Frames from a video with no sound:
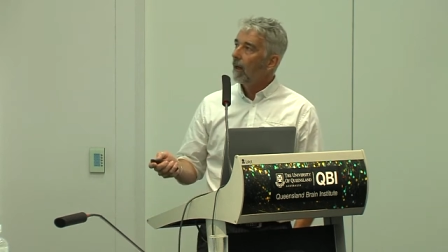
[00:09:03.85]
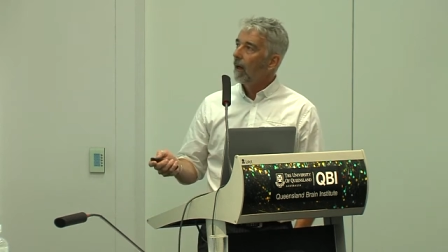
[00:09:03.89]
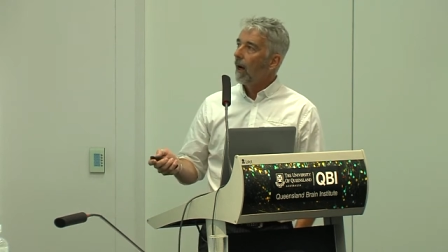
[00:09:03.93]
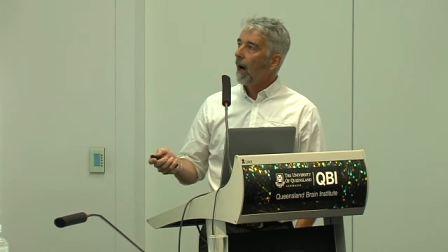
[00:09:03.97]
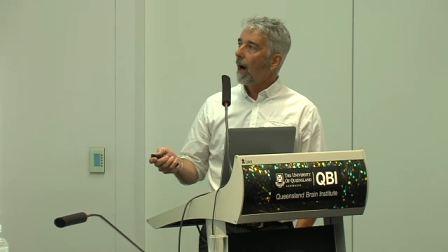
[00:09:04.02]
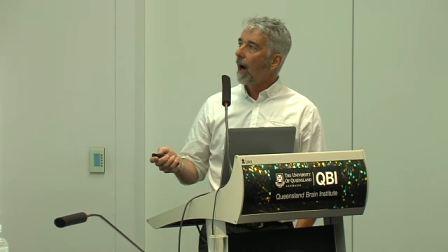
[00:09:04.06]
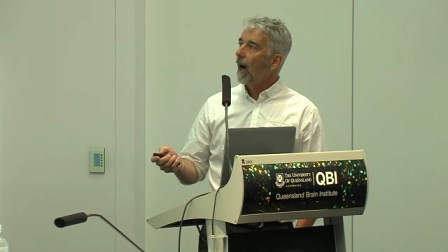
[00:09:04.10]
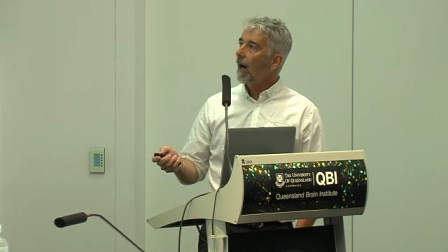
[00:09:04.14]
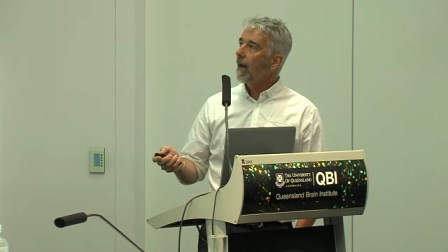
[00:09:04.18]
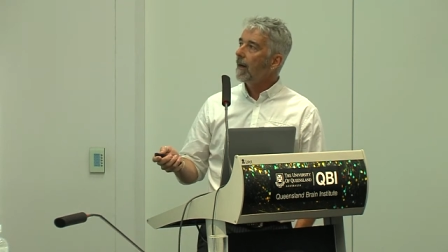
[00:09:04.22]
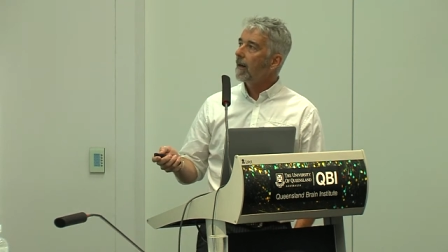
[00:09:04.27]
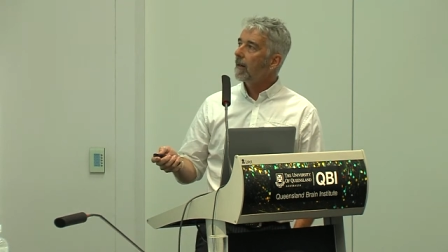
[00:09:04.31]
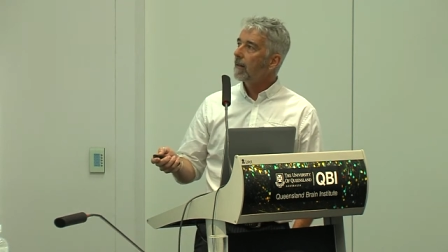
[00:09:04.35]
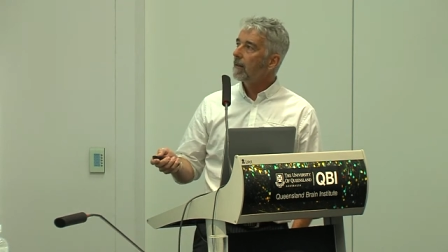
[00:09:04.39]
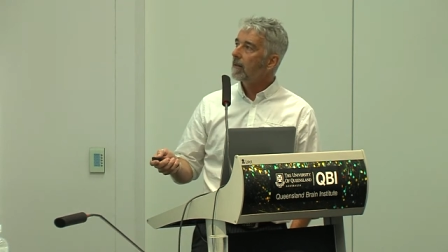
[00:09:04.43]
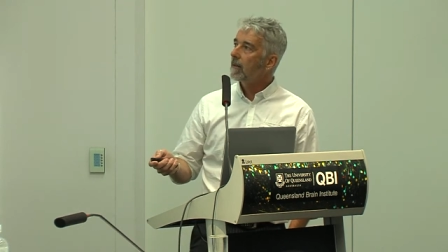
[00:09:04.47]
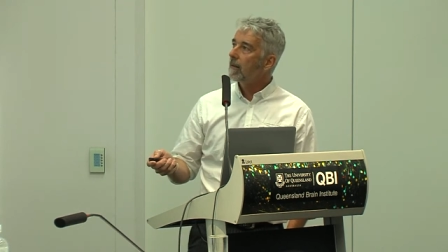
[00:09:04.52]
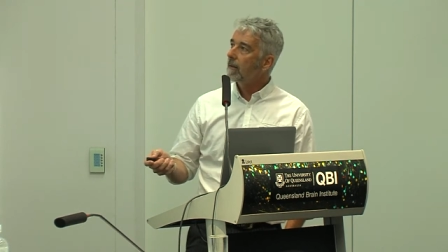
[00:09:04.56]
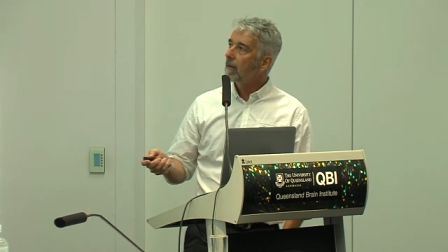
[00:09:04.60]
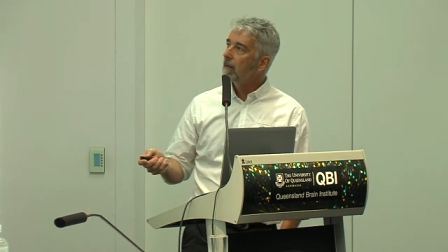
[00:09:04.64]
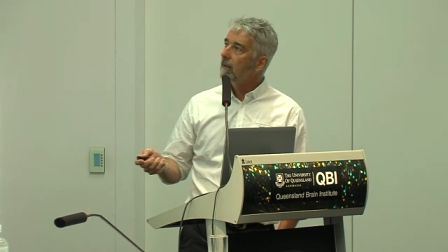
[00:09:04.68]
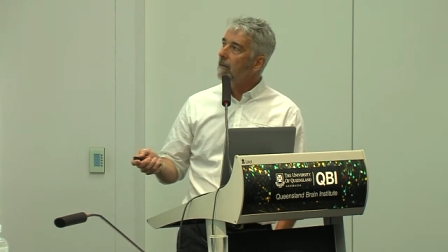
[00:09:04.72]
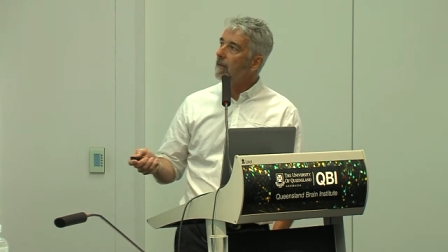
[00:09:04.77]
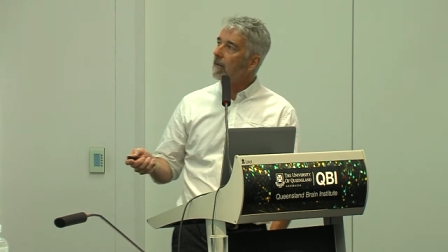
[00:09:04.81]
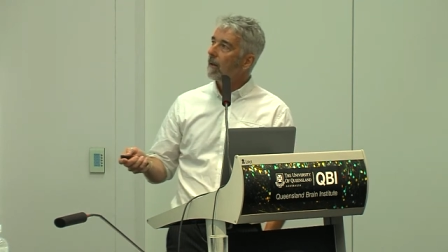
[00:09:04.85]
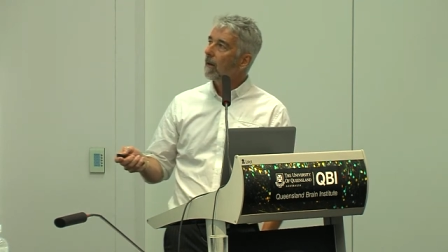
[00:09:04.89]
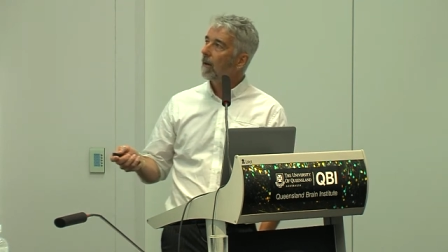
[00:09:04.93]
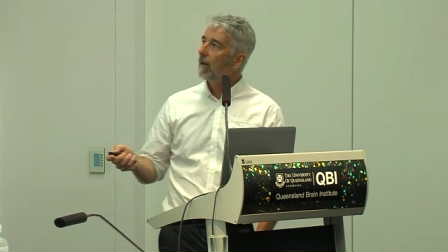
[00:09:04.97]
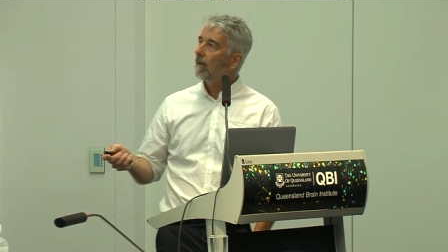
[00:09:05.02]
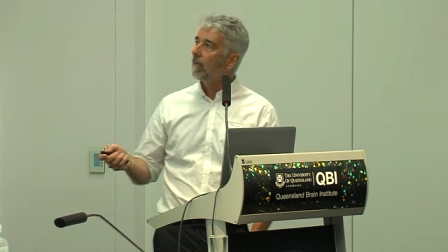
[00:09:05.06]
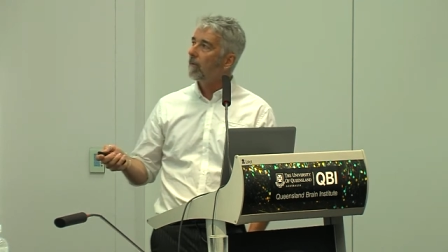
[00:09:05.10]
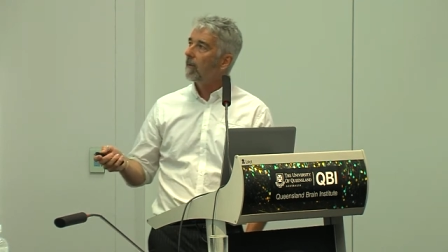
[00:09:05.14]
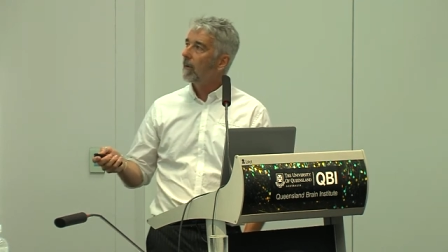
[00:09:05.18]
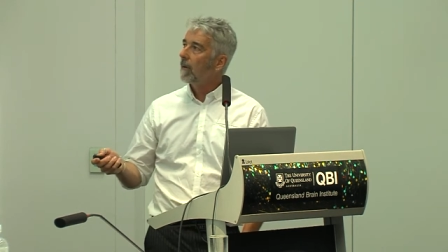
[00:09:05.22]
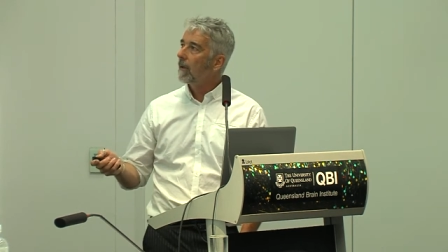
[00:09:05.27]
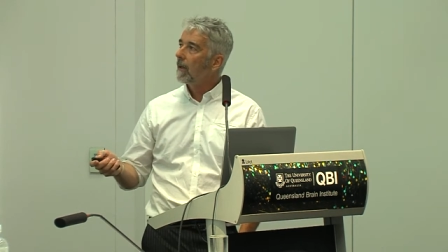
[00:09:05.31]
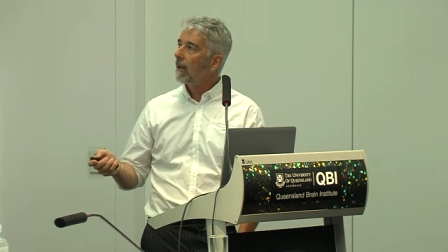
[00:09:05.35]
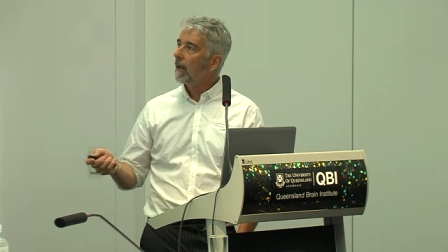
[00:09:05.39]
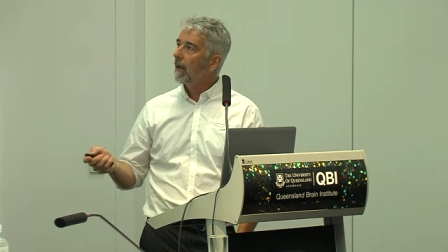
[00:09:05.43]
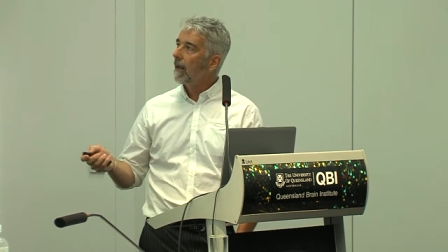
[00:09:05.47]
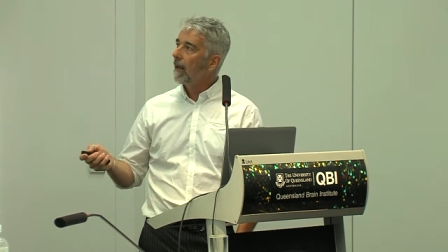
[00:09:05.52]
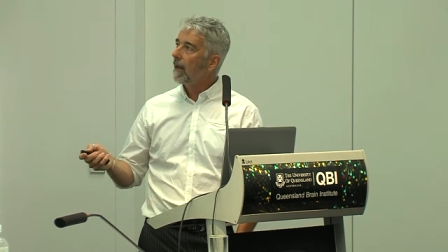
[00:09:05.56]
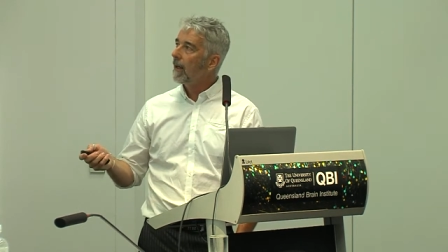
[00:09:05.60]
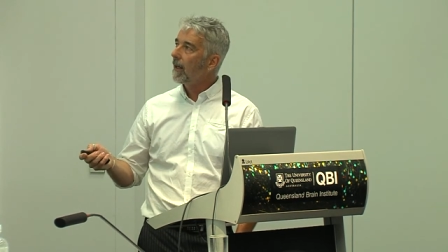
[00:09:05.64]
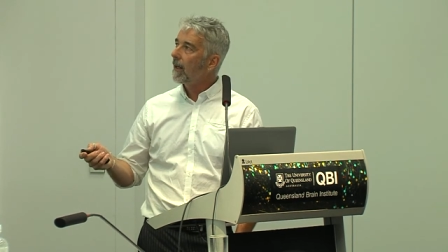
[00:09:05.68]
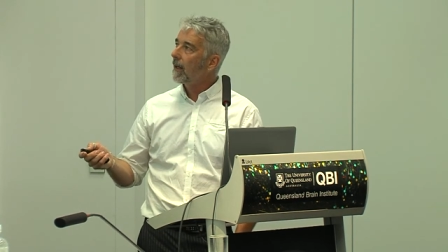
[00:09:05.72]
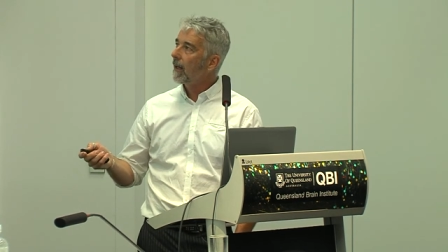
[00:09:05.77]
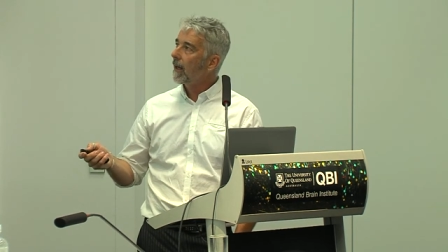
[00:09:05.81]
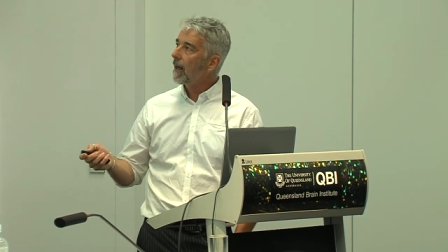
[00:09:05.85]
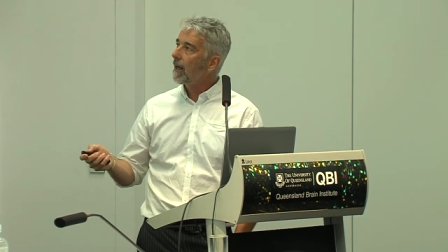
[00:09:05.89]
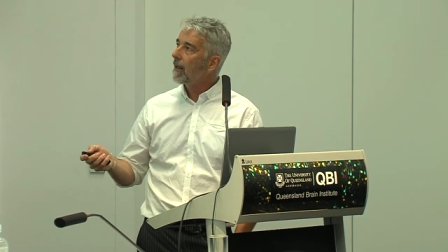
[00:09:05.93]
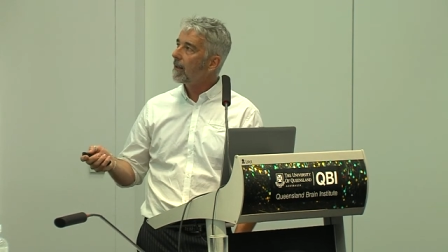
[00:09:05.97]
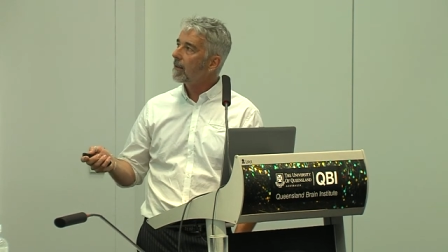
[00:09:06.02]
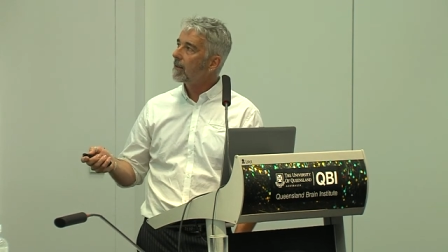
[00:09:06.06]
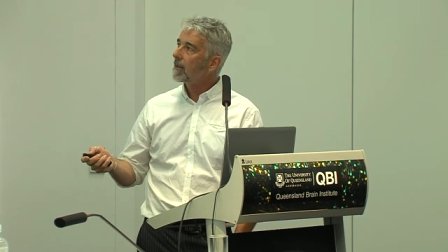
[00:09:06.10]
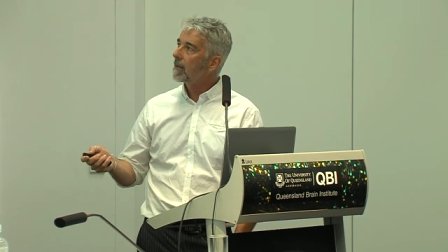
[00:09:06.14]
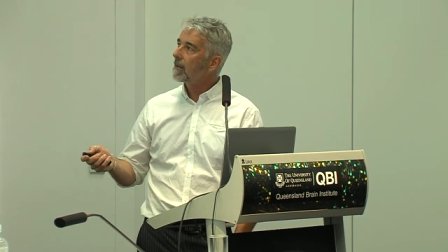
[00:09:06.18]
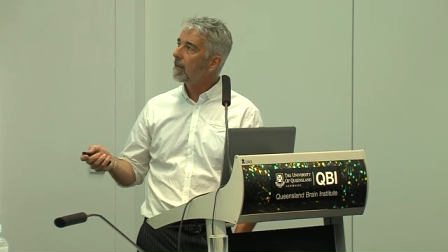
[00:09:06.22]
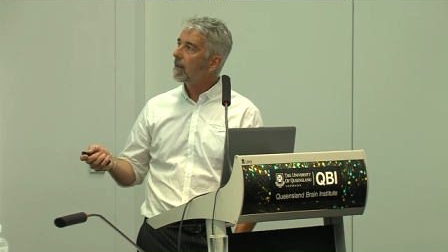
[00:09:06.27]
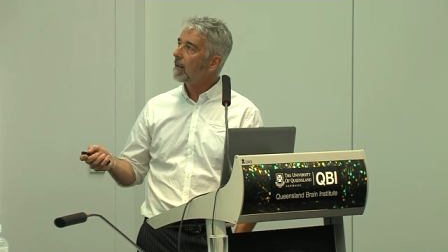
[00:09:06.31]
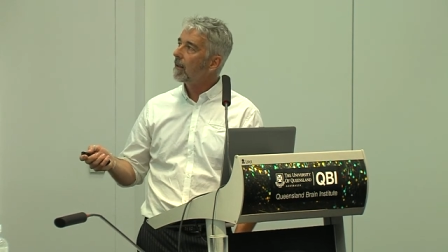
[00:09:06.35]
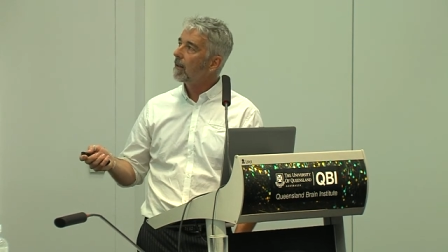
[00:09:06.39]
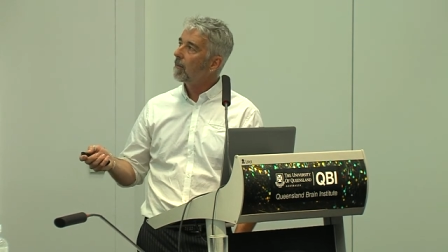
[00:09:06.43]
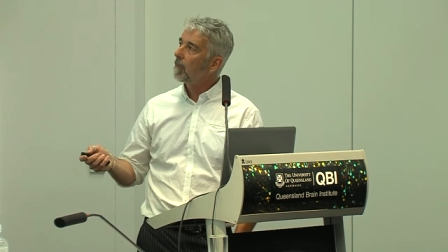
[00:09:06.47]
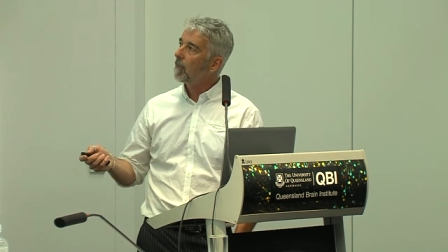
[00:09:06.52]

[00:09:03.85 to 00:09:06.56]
A high instance of ALS,